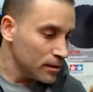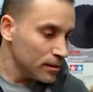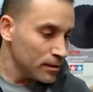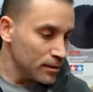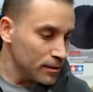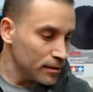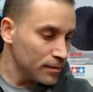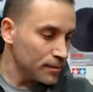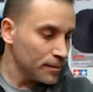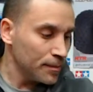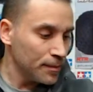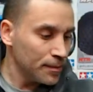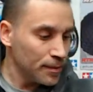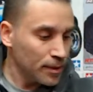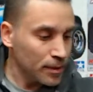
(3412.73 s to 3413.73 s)

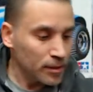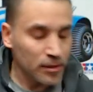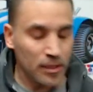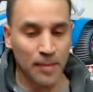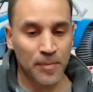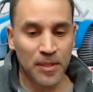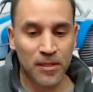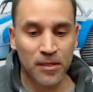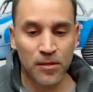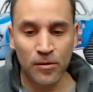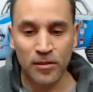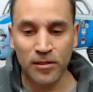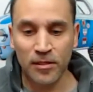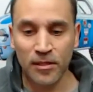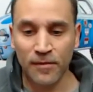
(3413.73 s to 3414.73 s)
Because I've been
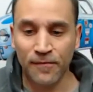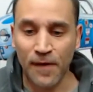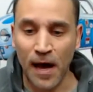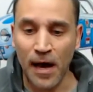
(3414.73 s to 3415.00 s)
using the